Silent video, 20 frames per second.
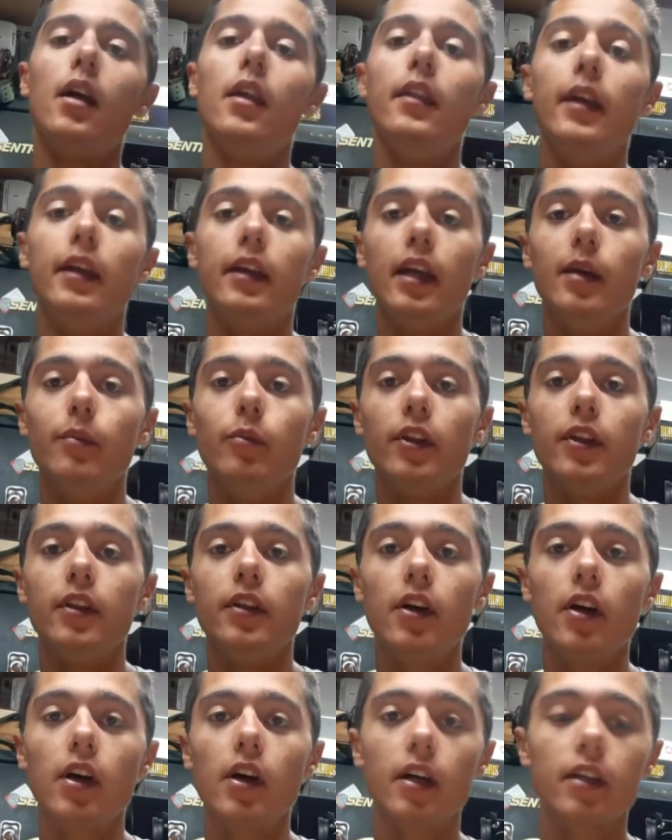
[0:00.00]
They came with
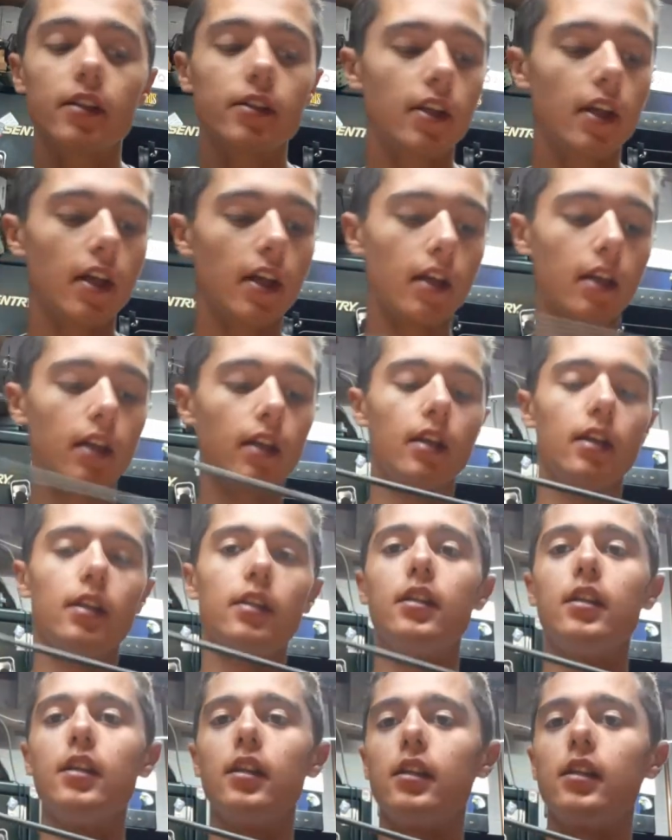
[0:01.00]
nocks and
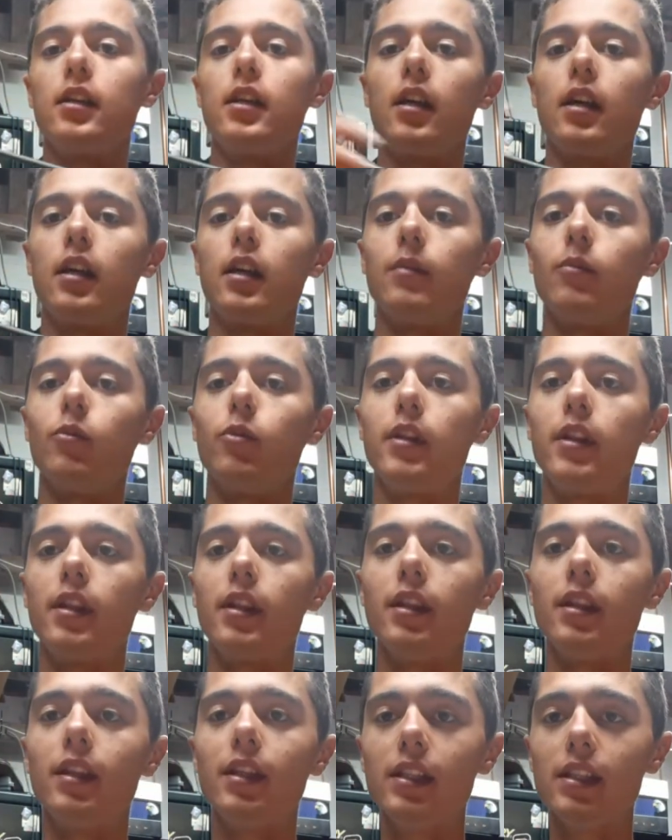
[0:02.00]
they came with
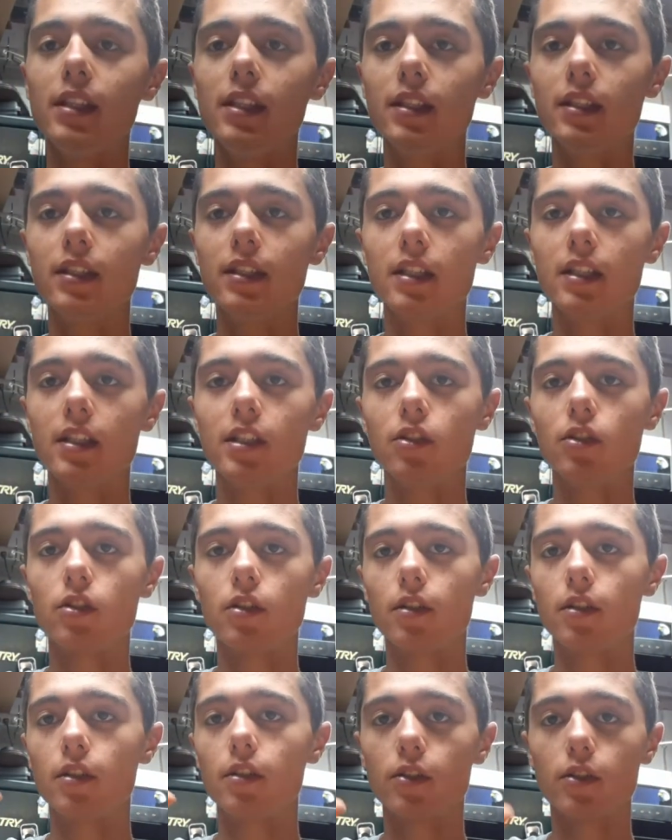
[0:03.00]
these
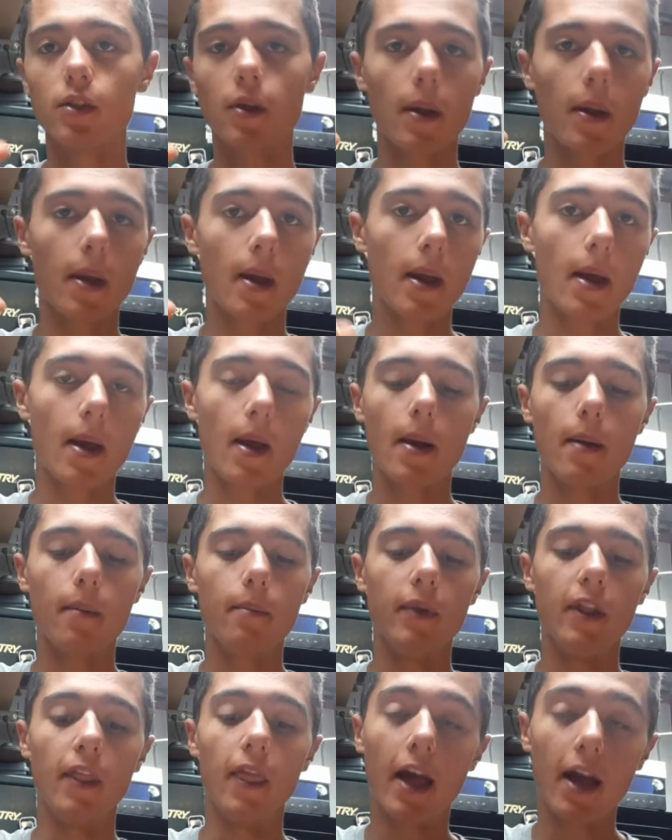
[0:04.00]
inserts,
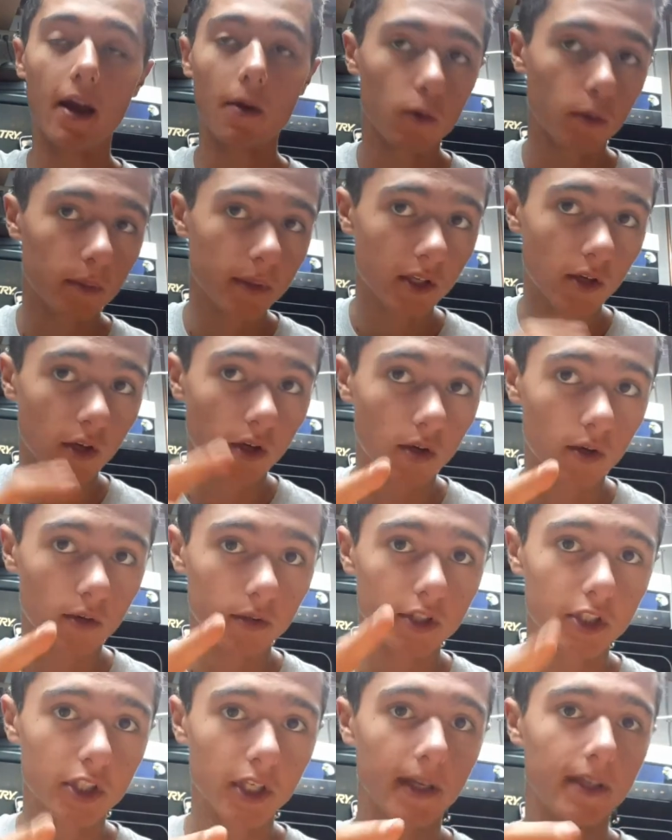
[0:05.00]
but that will be all
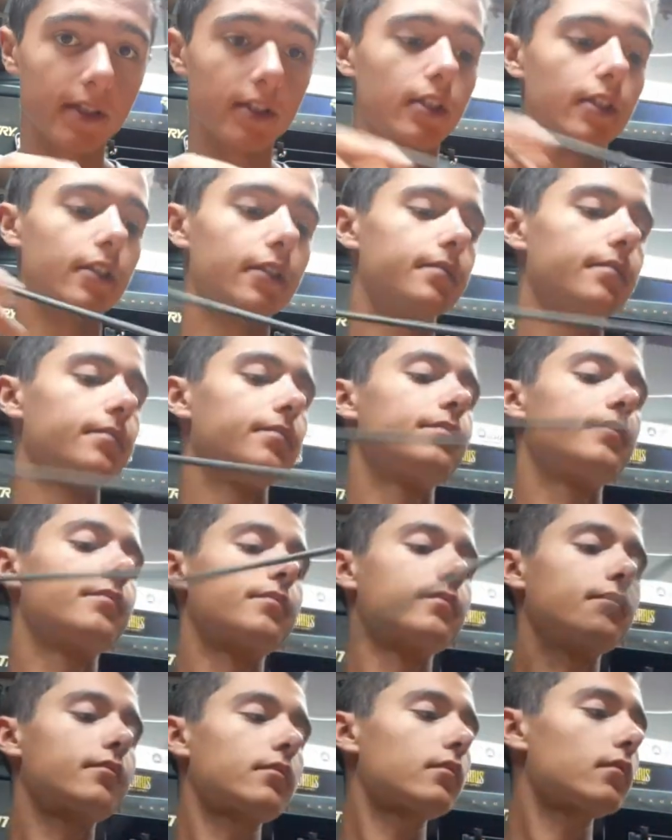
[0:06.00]
changing.
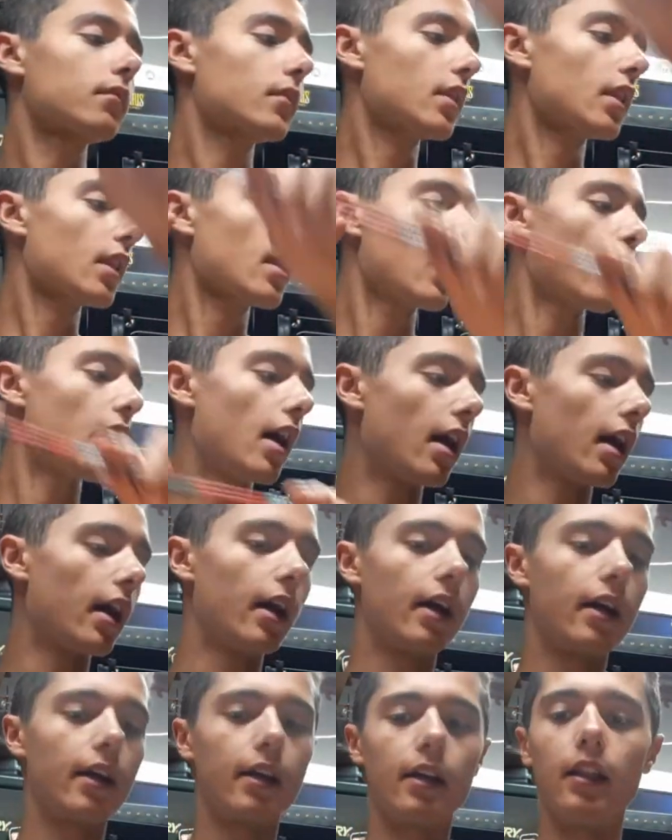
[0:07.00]

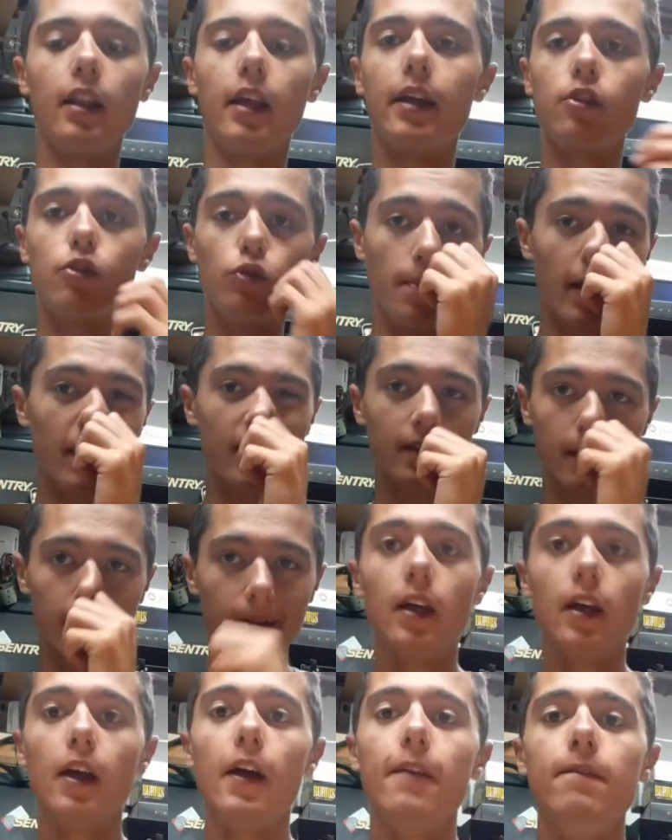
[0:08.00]
I like to make
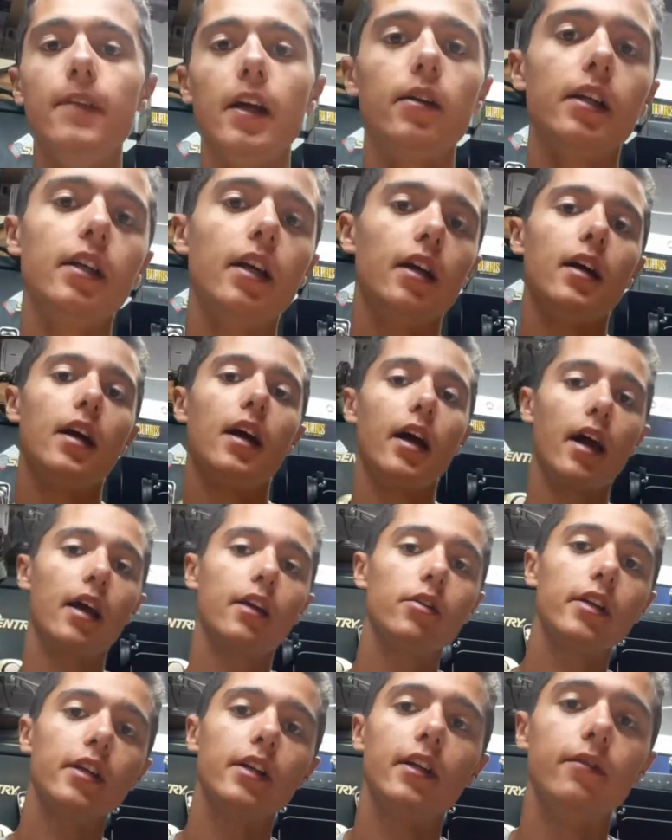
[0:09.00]
very
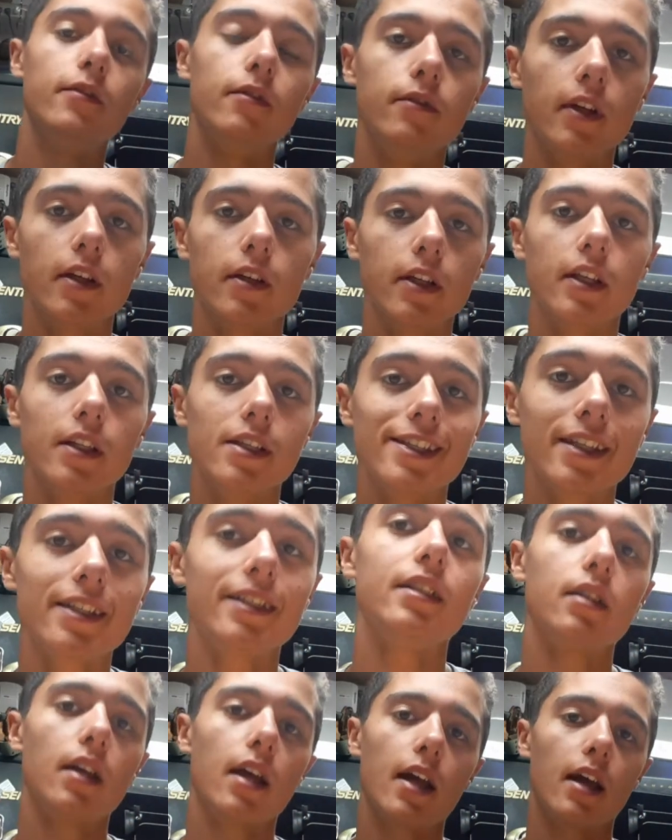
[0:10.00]
accurate and very
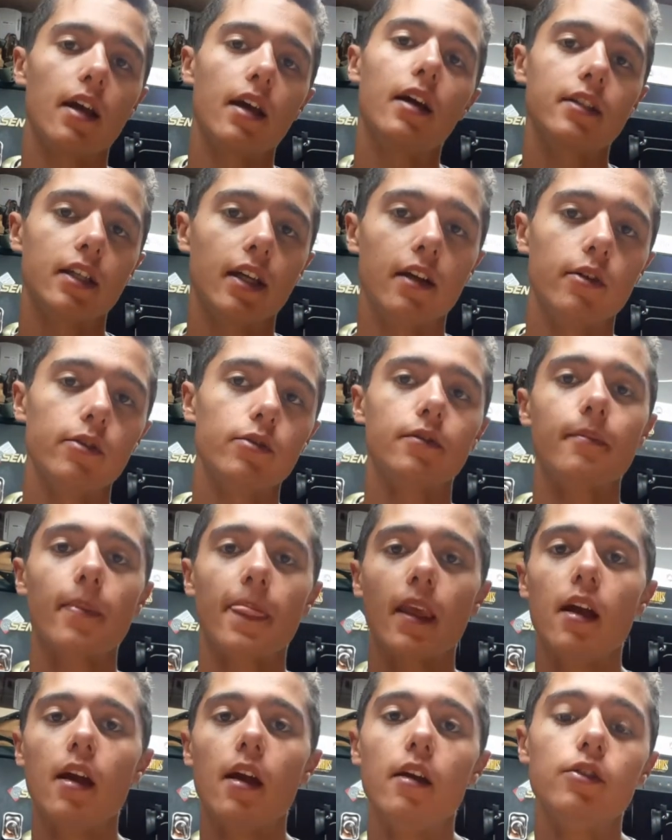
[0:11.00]
consistent hunting arrows
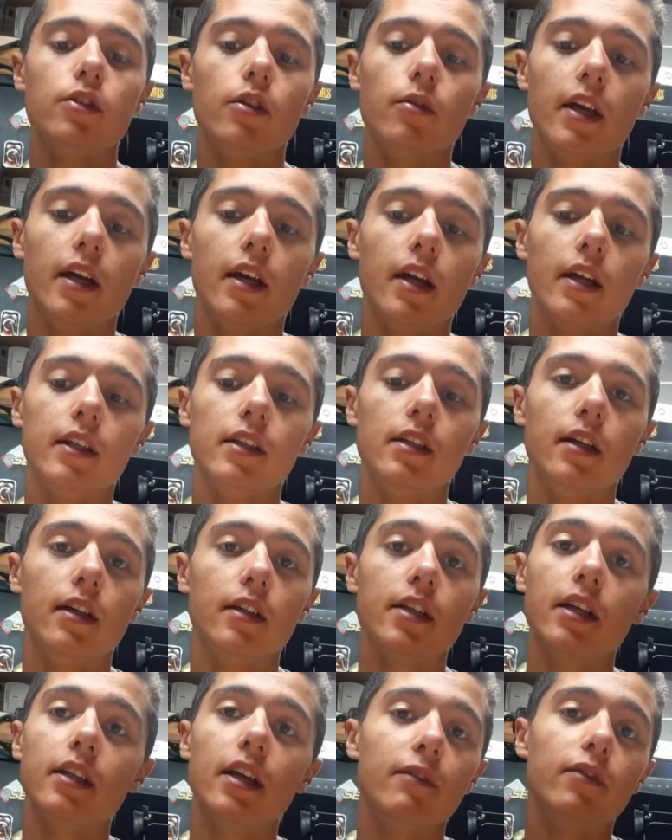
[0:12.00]
so that I can
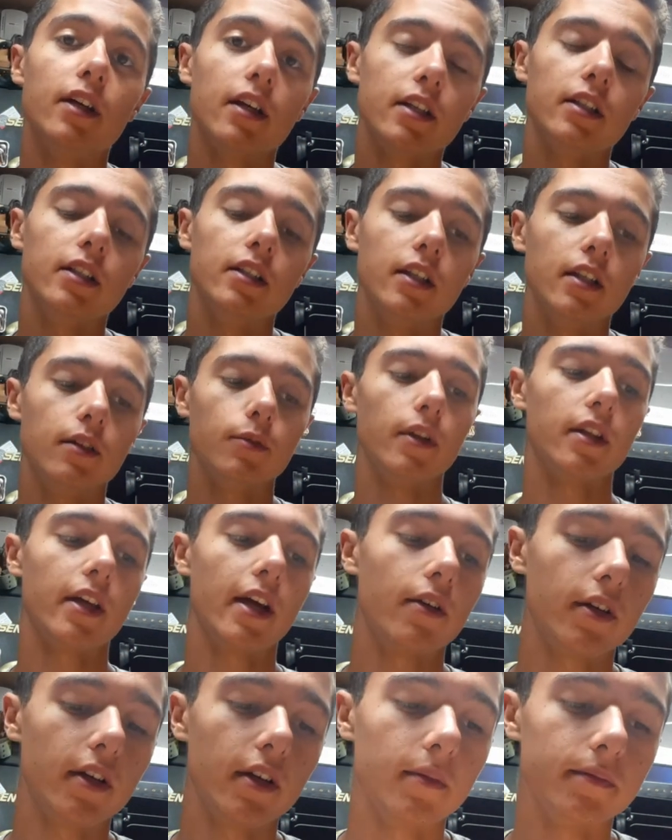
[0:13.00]
take aim very cleanly
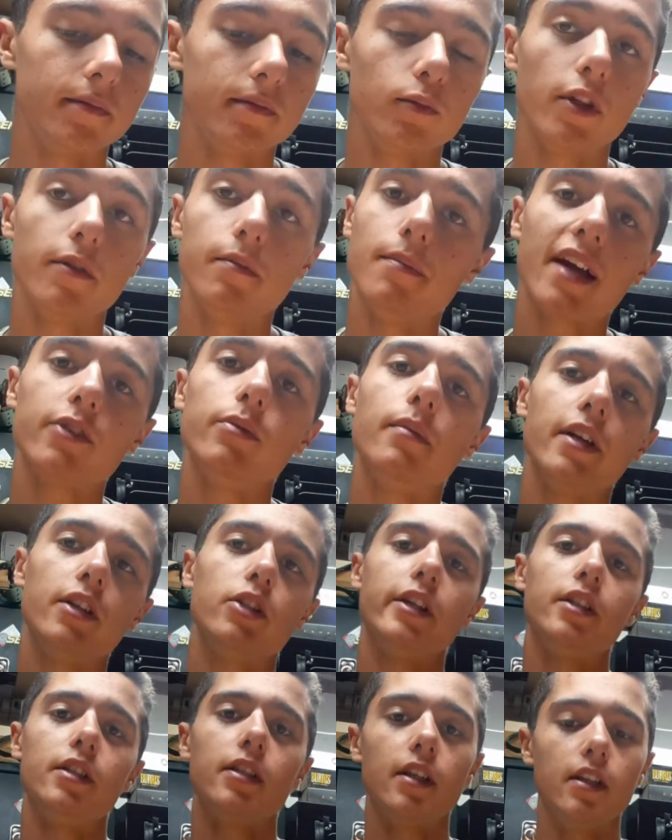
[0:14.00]
without with maximum
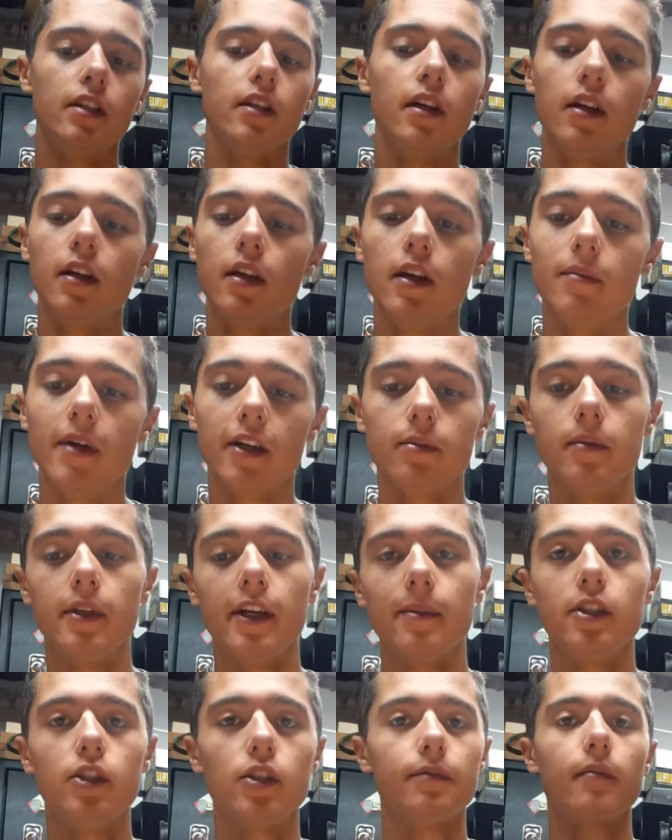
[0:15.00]
penetration and maximum
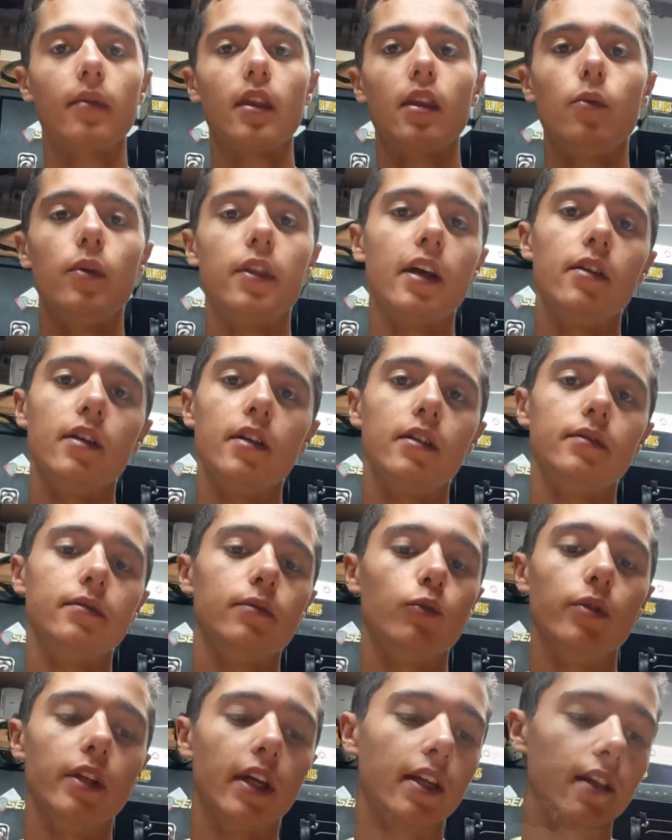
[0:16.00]
damage without
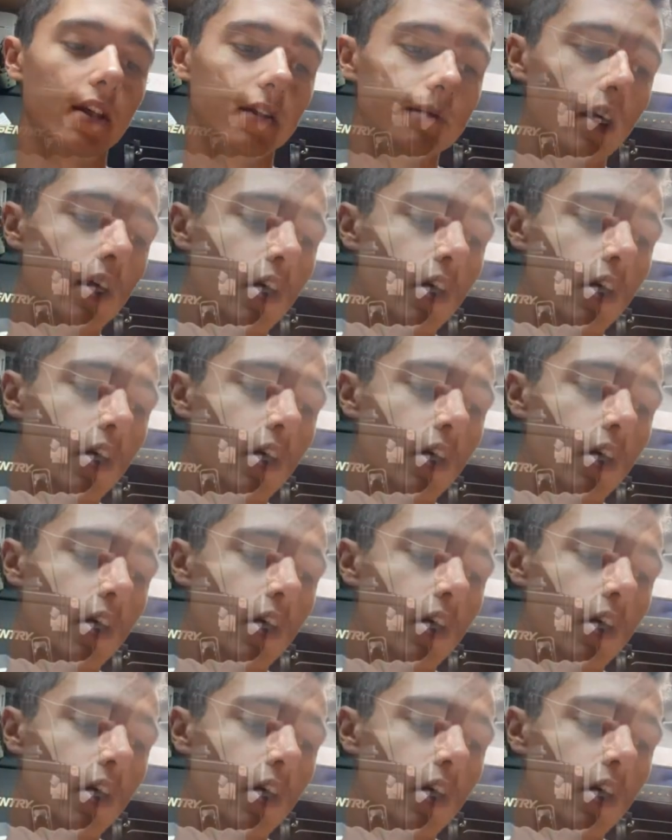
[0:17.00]
wounding anything.